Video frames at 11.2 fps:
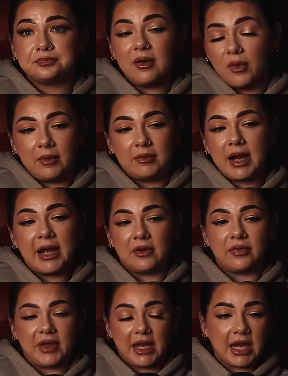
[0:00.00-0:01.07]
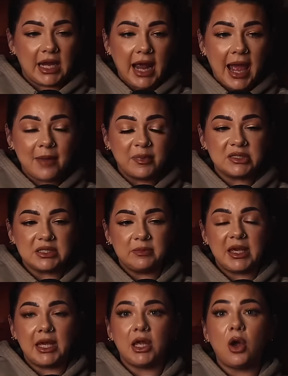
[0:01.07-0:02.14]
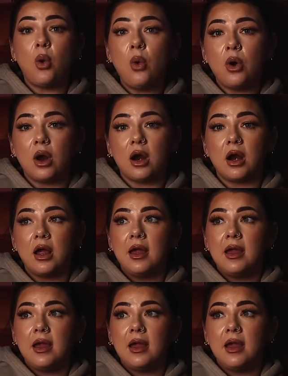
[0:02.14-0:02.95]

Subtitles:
oh, I don't think it can happen to me. Or